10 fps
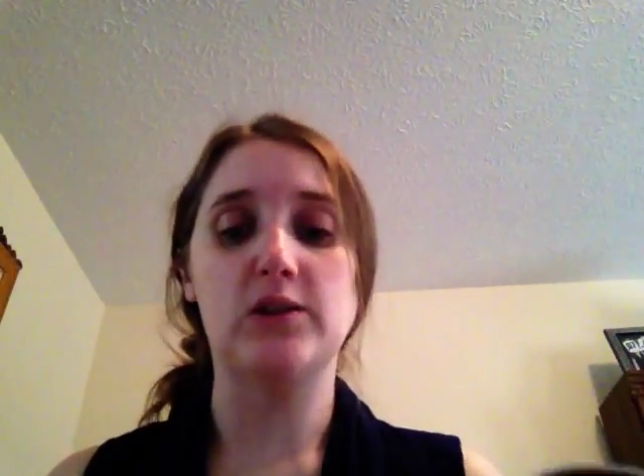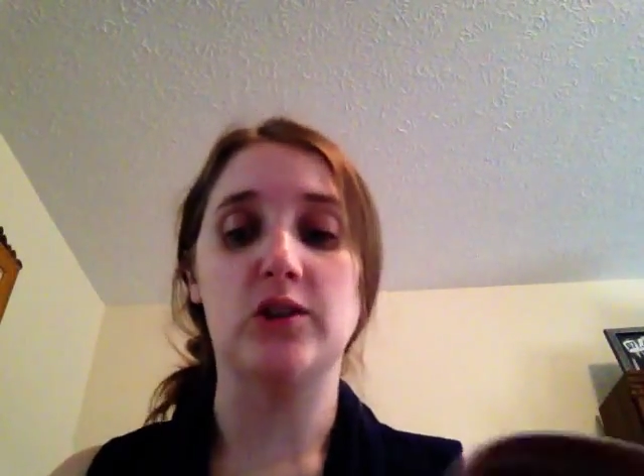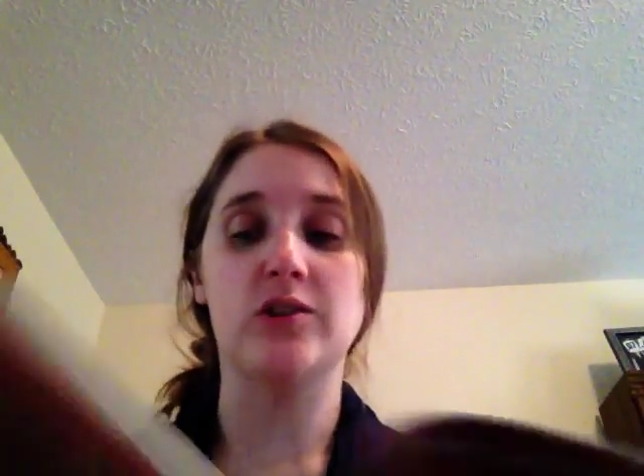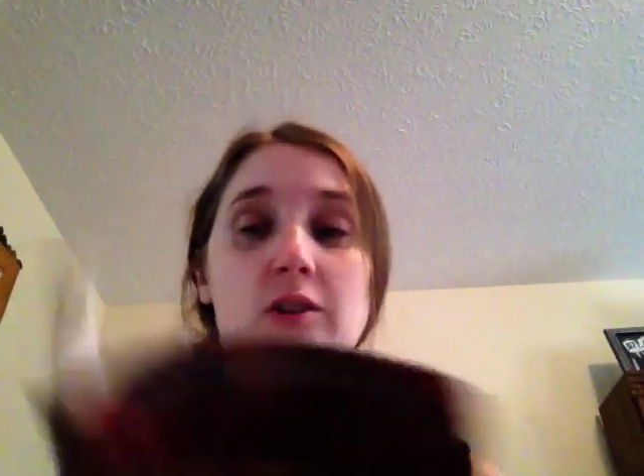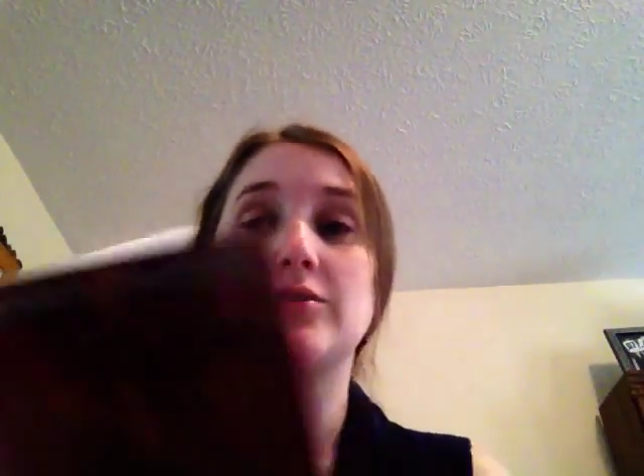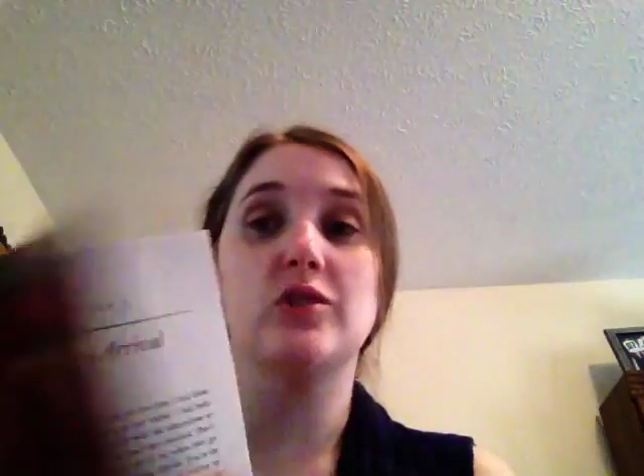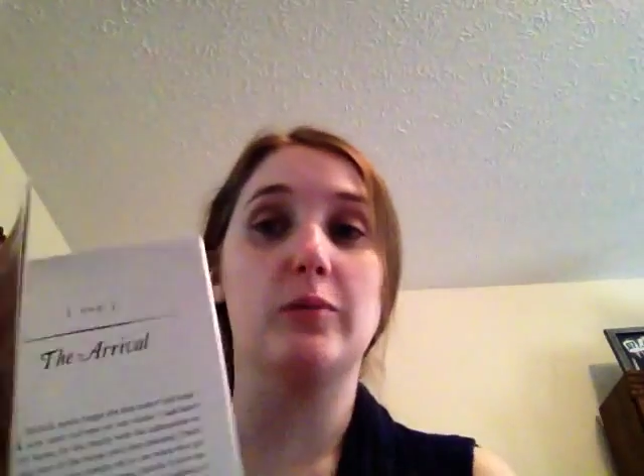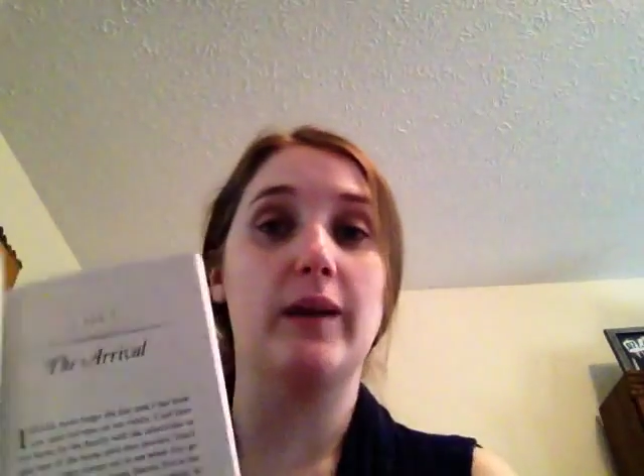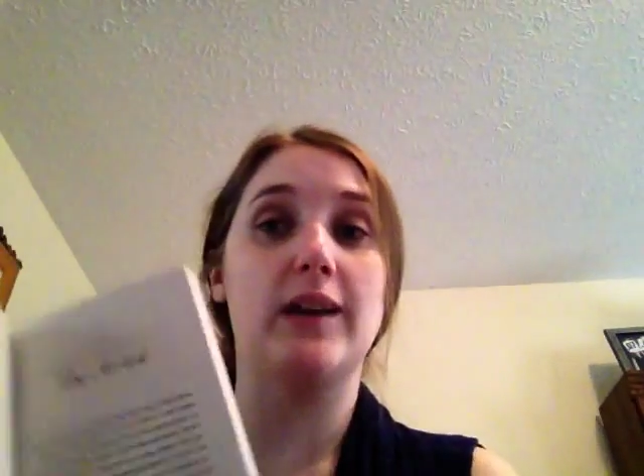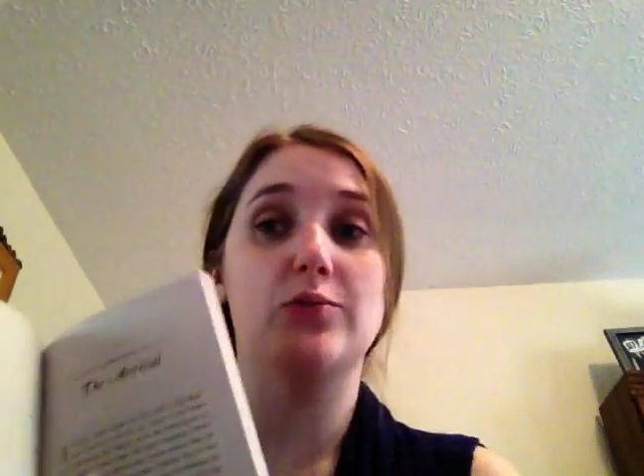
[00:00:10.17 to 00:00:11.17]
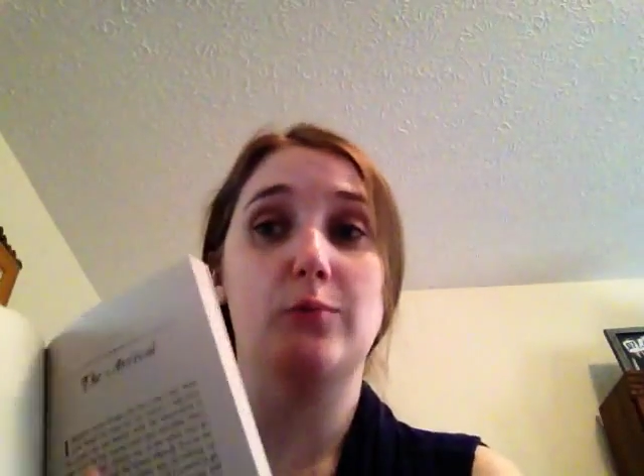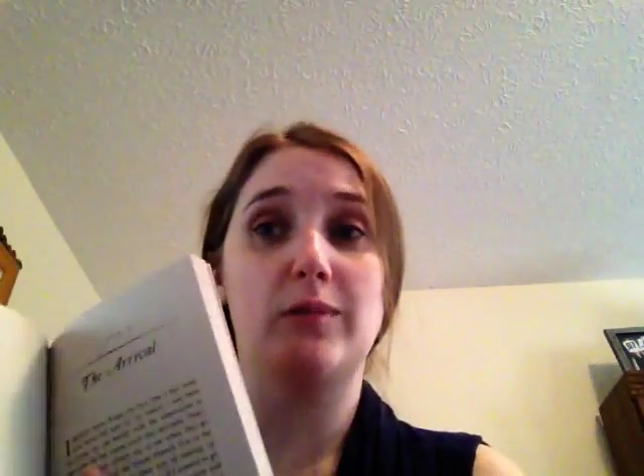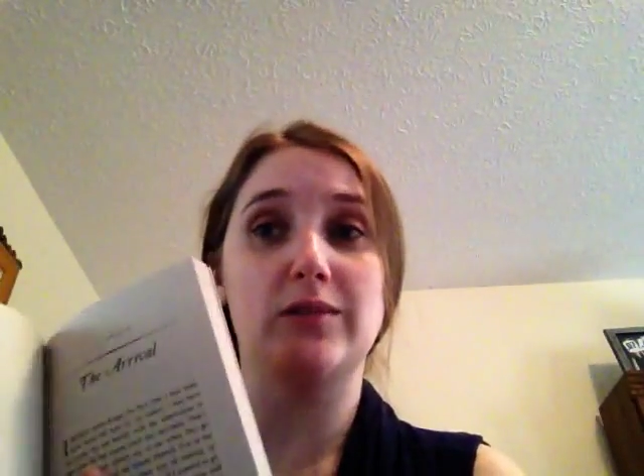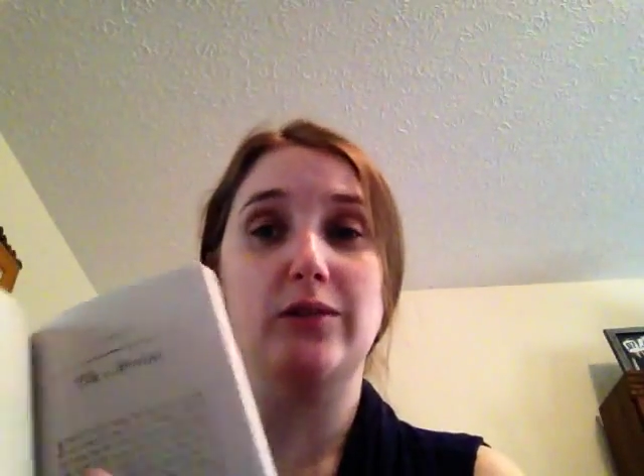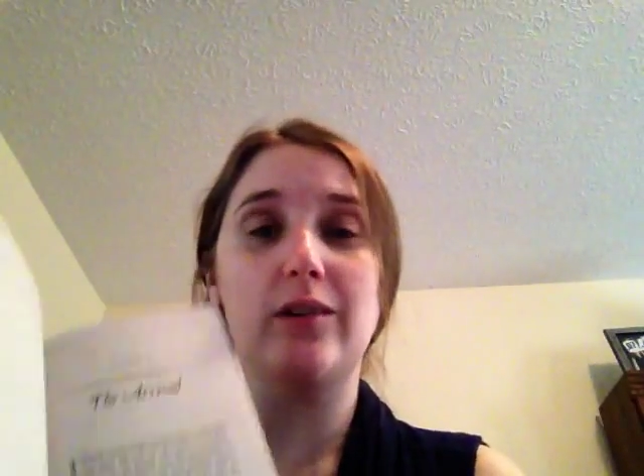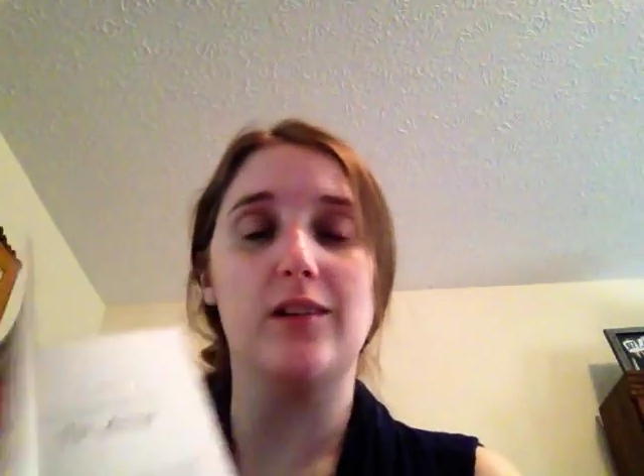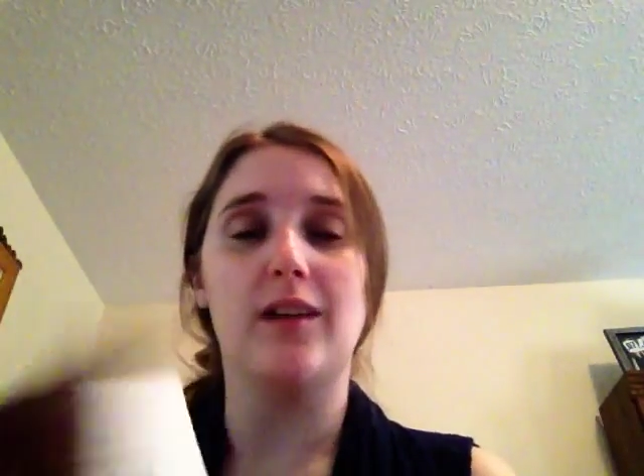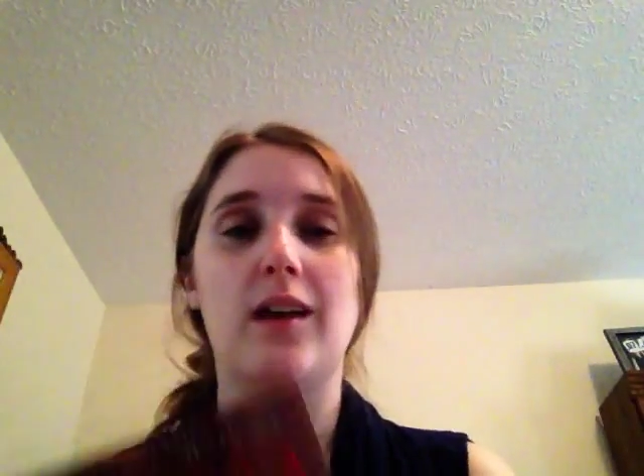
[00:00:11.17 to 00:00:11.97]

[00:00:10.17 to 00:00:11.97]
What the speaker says: sure you turn to your page when we start.